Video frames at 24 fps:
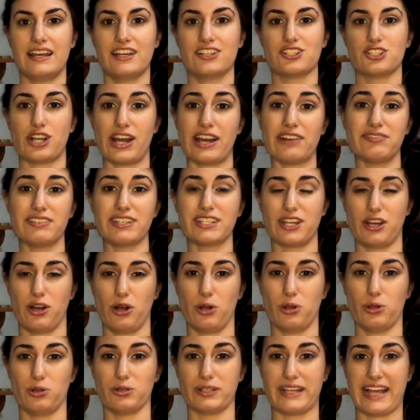Traveling a
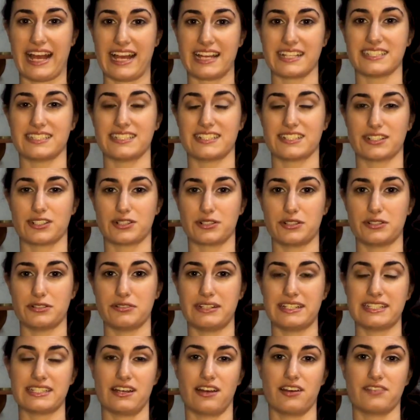whole cast and crew
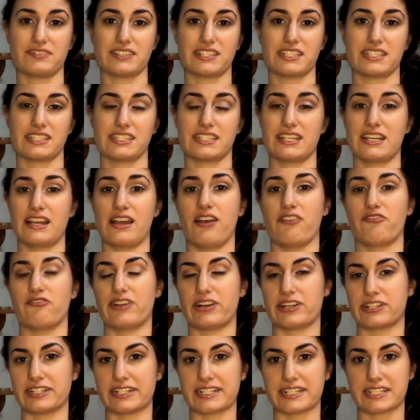is obviously
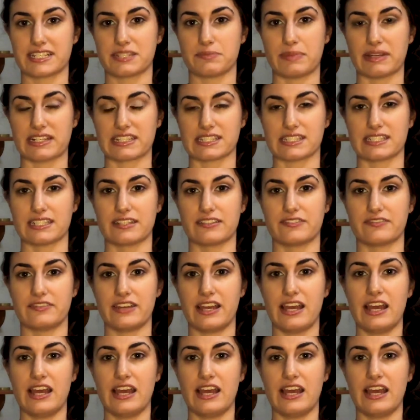very expensive,